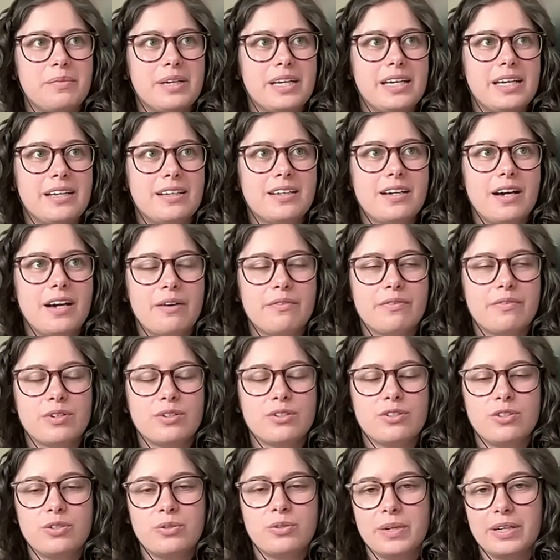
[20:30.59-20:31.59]
It
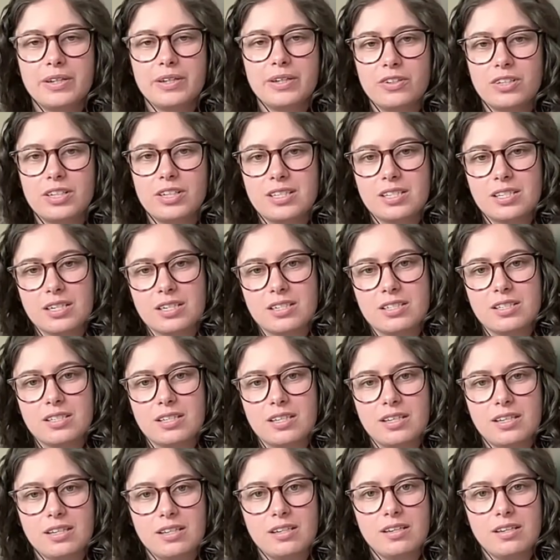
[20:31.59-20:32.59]
covers
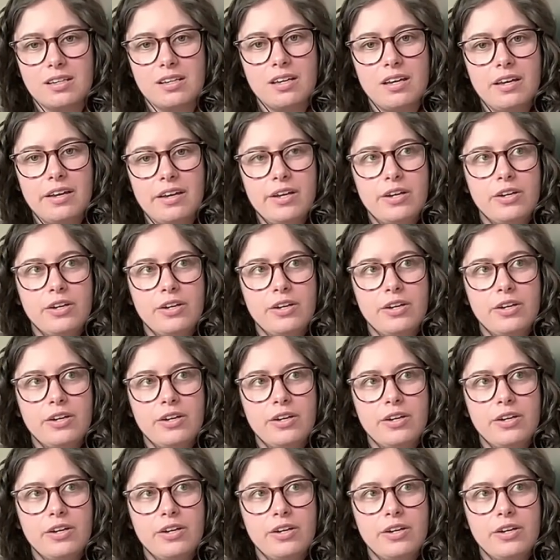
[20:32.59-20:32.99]
216